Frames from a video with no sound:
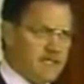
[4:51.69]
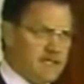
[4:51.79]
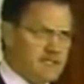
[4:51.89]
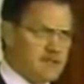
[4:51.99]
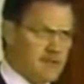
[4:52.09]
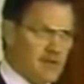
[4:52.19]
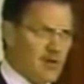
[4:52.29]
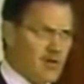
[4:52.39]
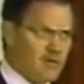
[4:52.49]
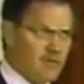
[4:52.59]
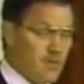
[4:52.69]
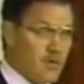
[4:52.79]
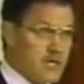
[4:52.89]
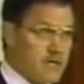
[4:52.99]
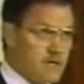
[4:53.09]
in this long
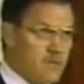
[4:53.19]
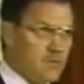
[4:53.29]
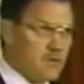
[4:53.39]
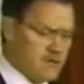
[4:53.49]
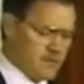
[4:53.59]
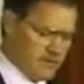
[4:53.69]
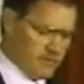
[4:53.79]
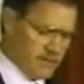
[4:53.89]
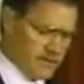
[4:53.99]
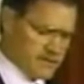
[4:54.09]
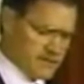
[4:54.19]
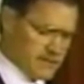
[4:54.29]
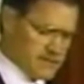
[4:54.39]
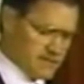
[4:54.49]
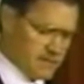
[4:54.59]
40-year war that we've waged
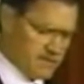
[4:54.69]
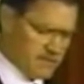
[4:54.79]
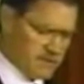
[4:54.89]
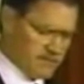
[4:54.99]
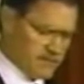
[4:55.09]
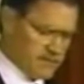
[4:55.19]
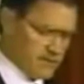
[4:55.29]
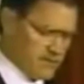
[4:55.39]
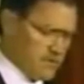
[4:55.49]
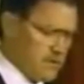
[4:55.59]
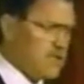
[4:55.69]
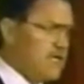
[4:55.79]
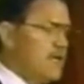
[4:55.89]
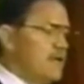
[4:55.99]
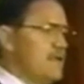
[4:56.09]
against the people of the Third
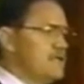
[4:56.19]
World.